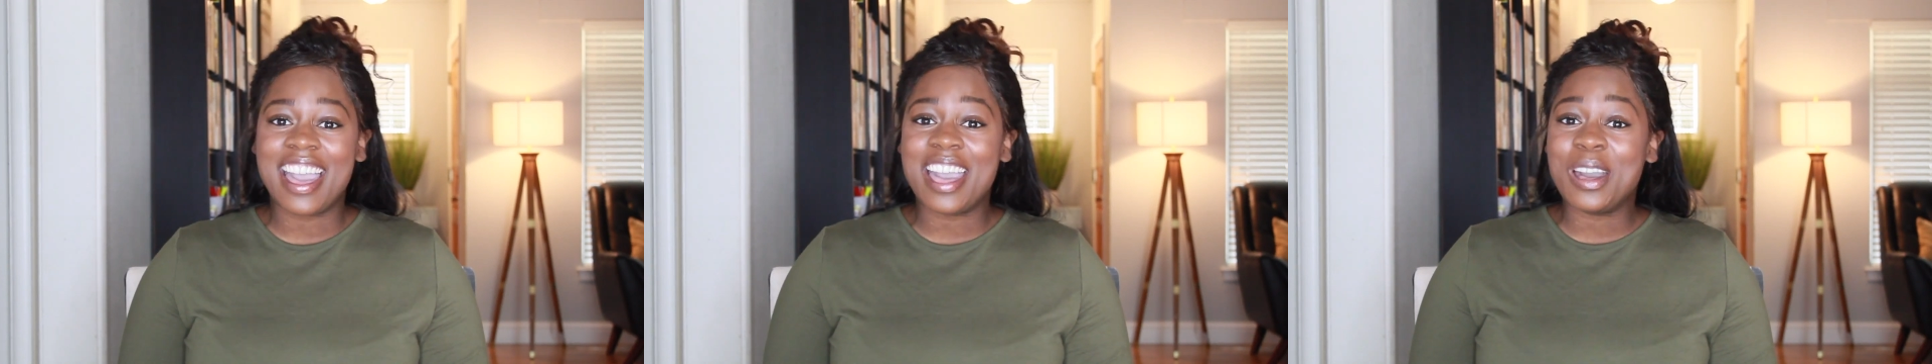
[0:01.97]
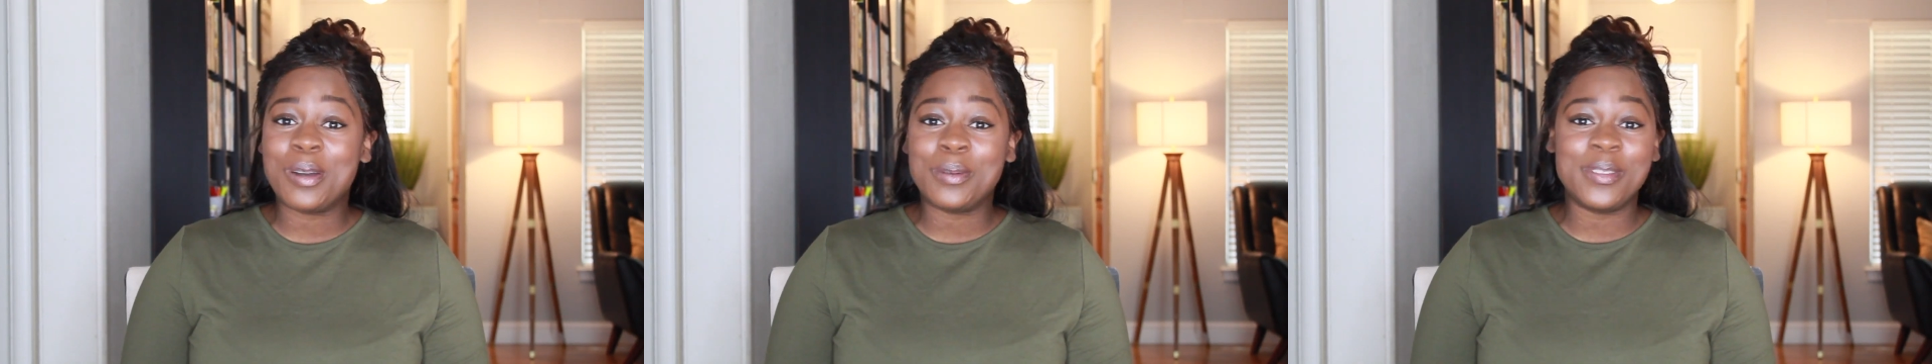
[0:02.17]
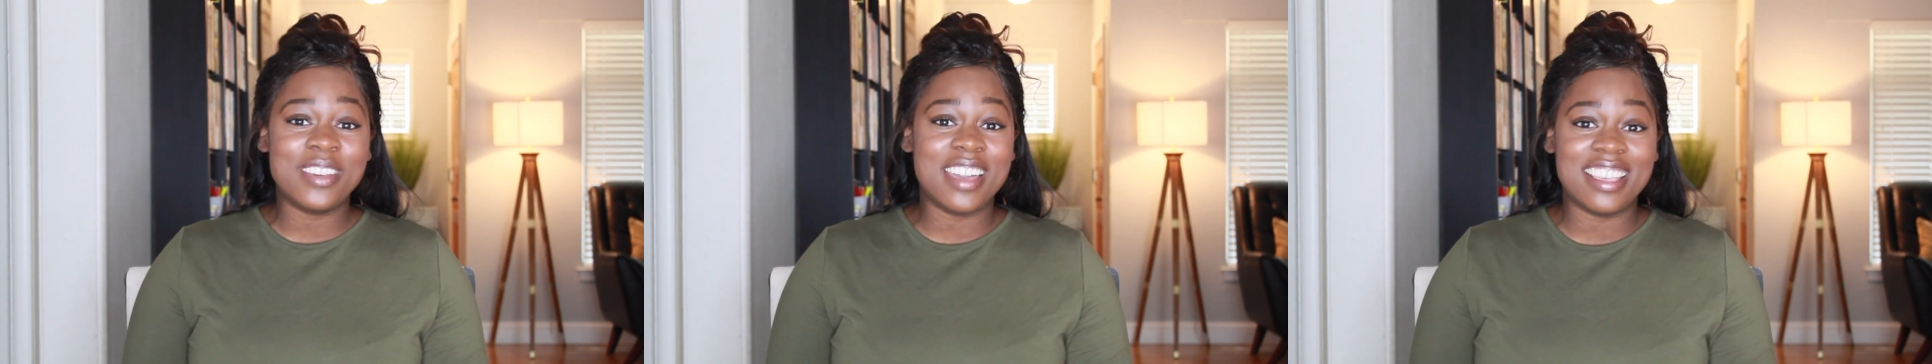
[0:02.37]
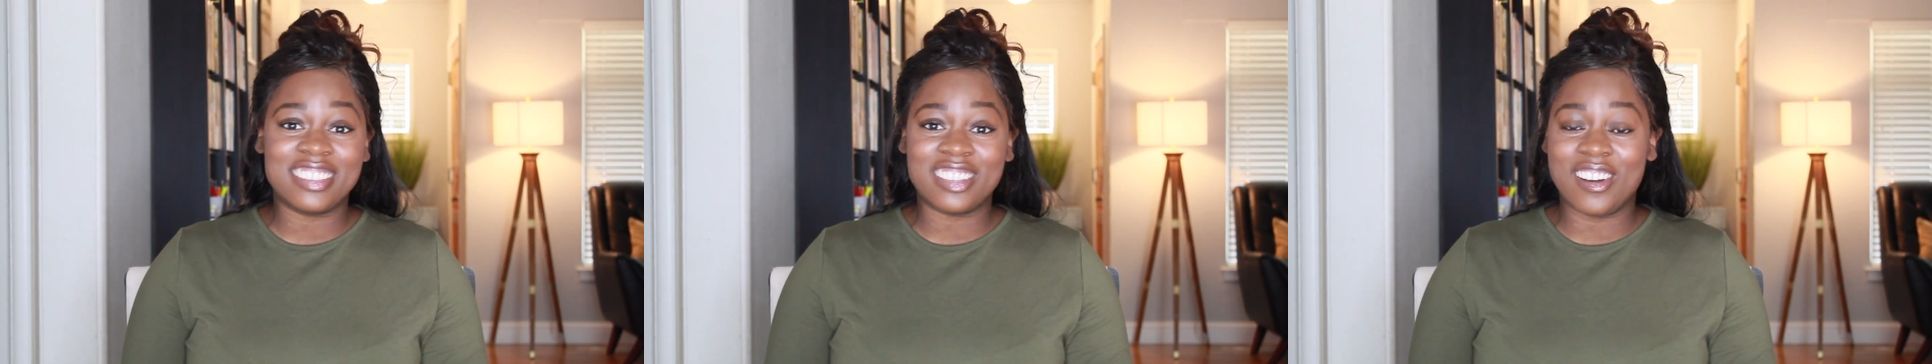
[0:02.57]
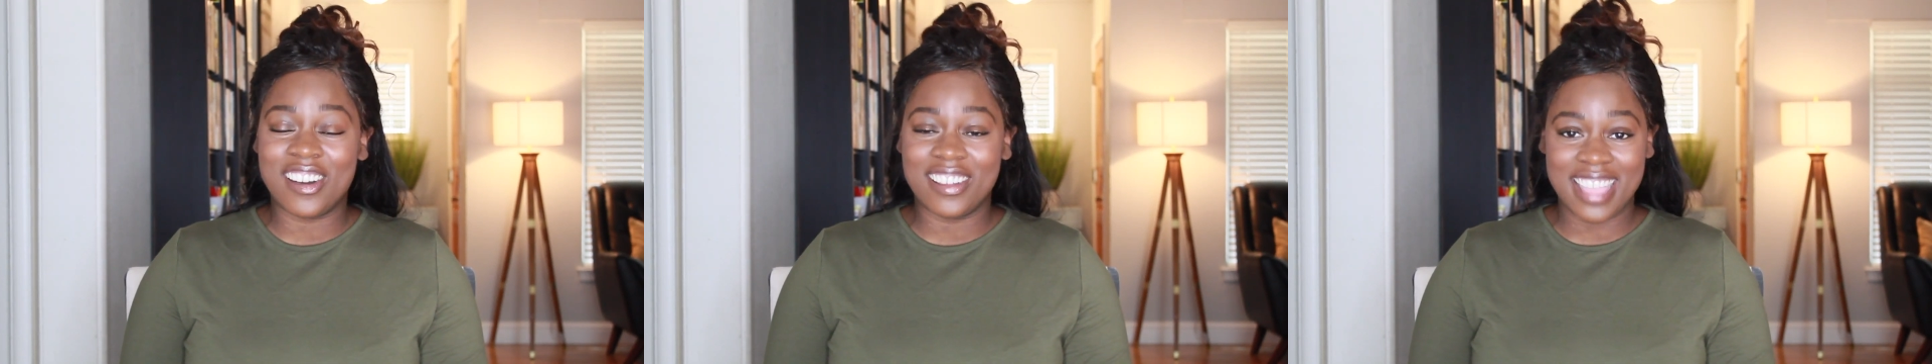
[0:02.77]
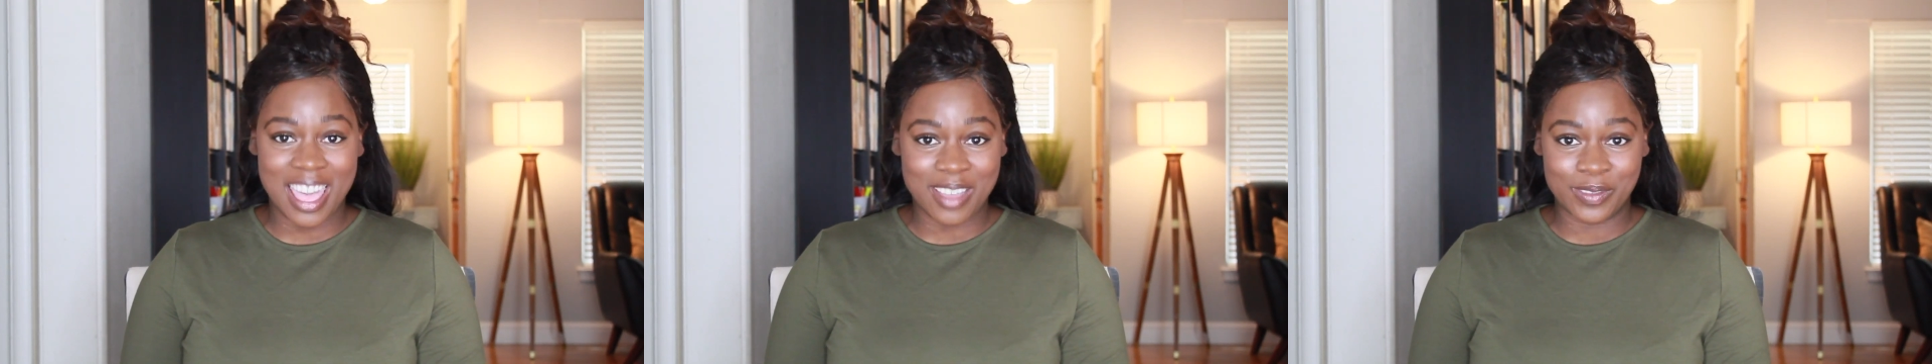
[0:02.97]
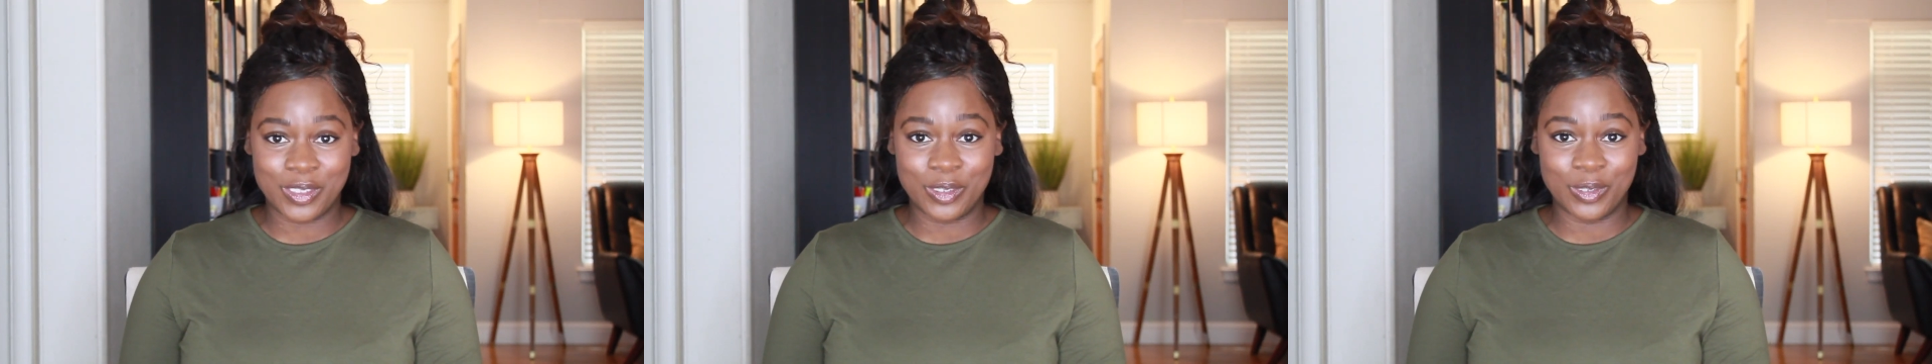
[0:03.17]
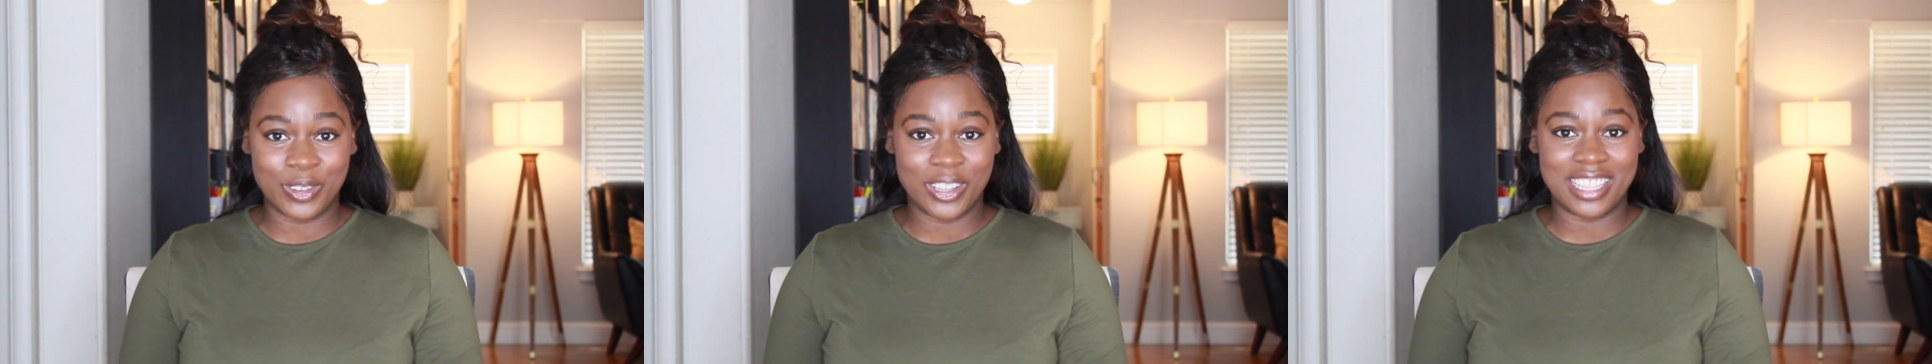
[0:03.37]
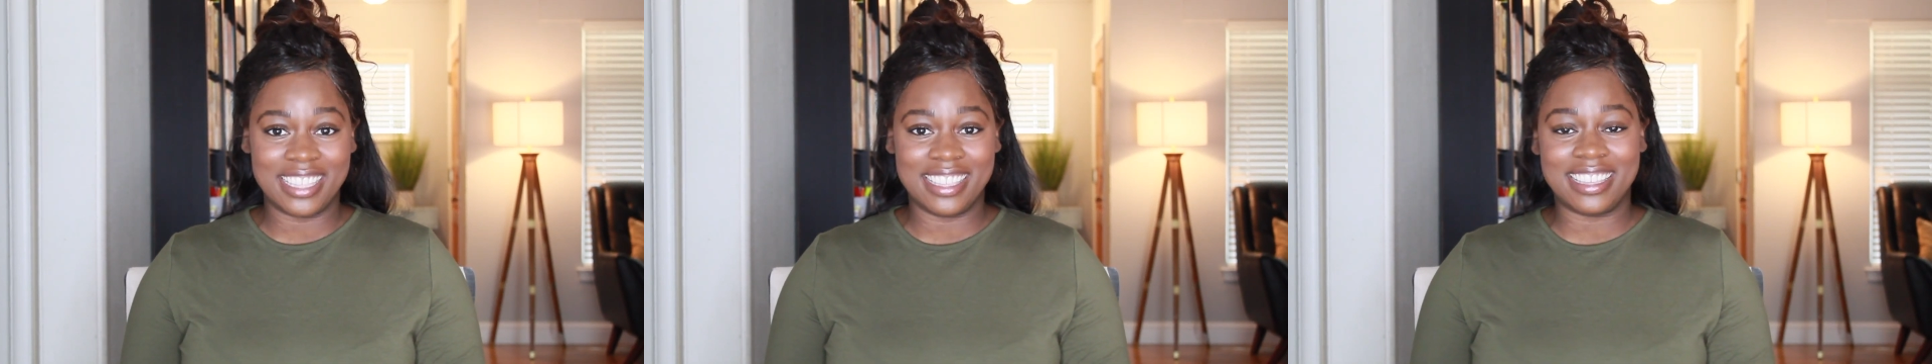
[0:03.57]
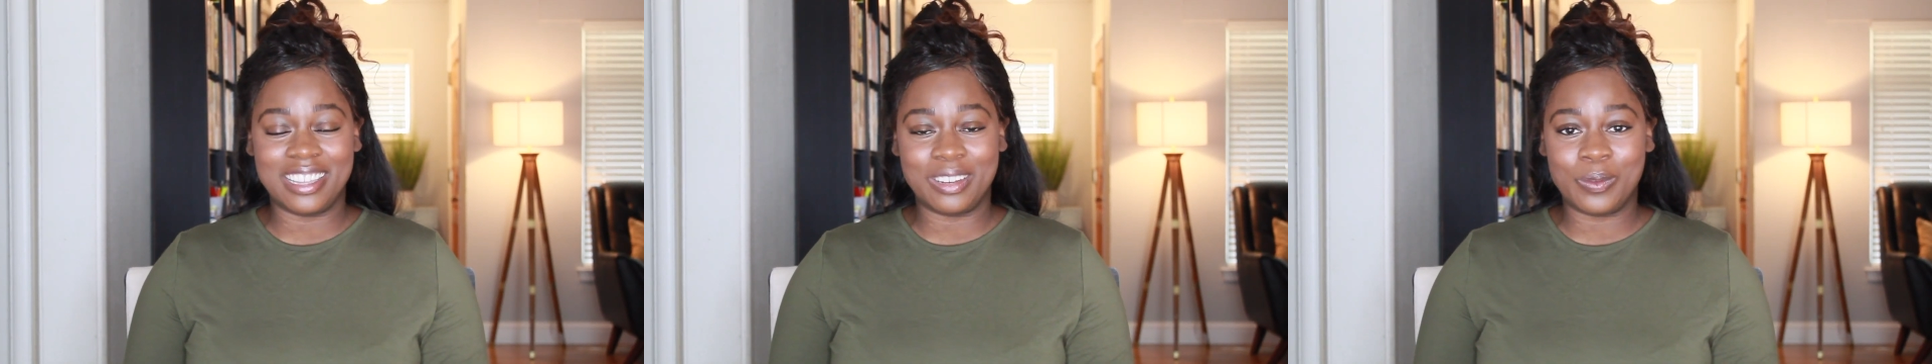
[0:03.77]
I hope you guys are all having a
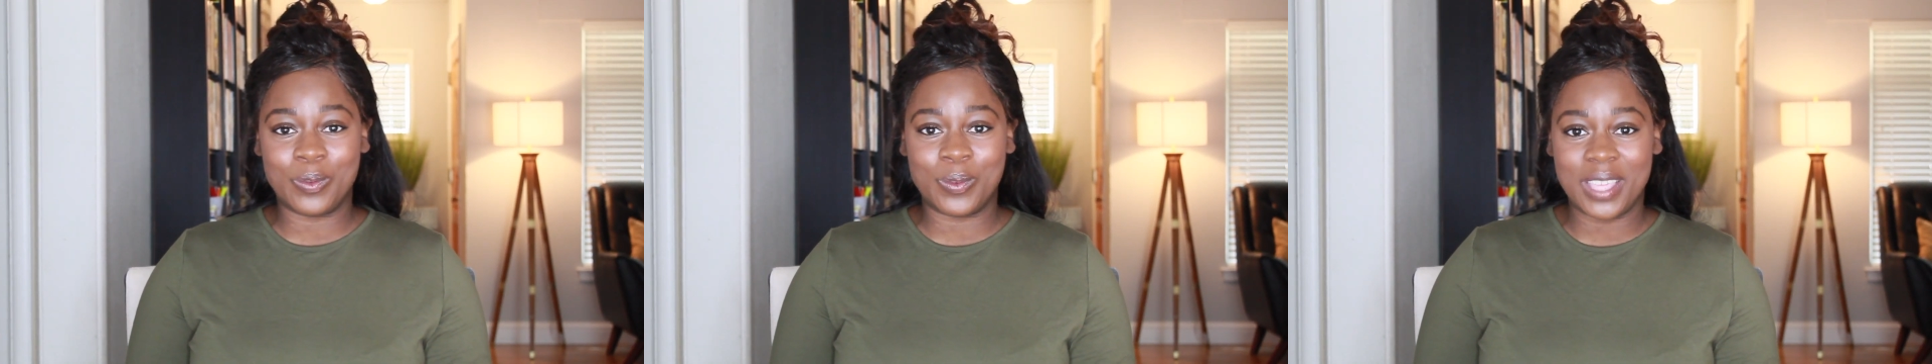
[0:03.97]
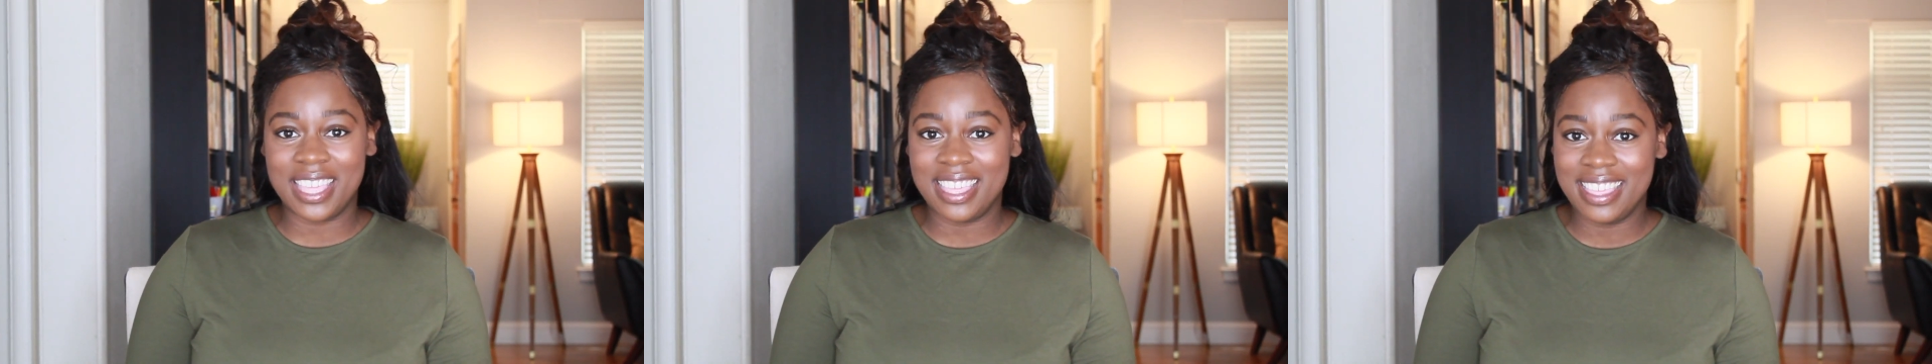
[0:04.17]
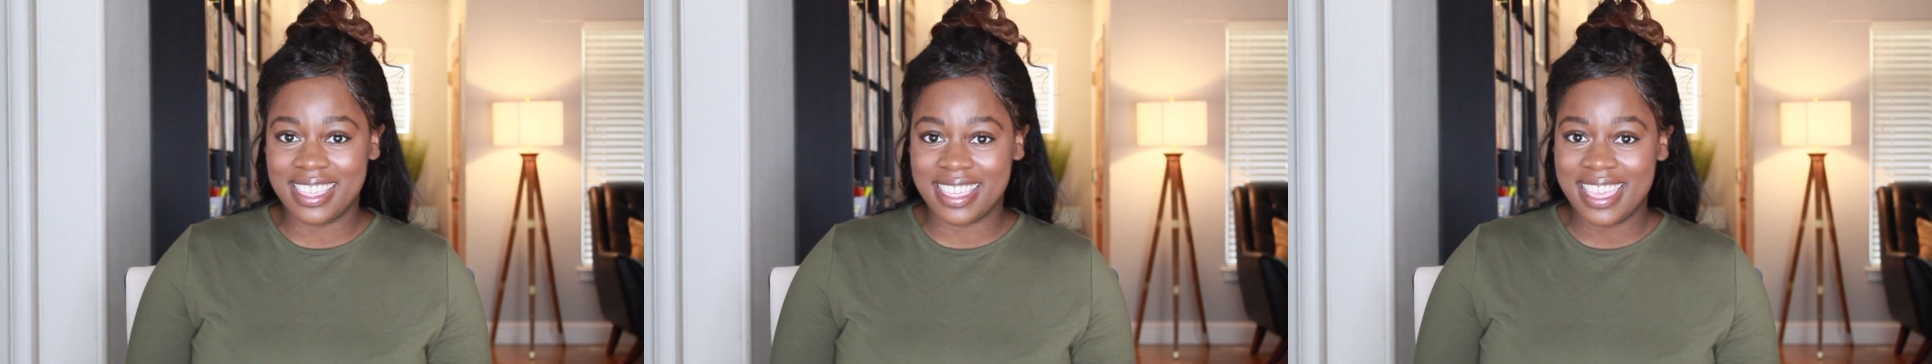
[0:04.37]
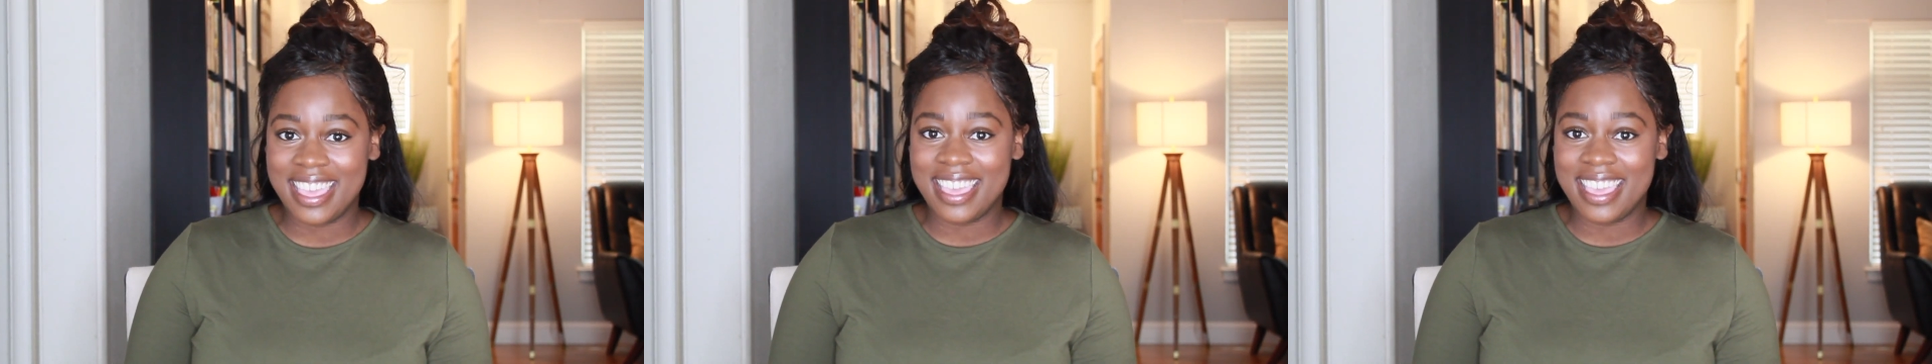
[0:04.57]
really good week.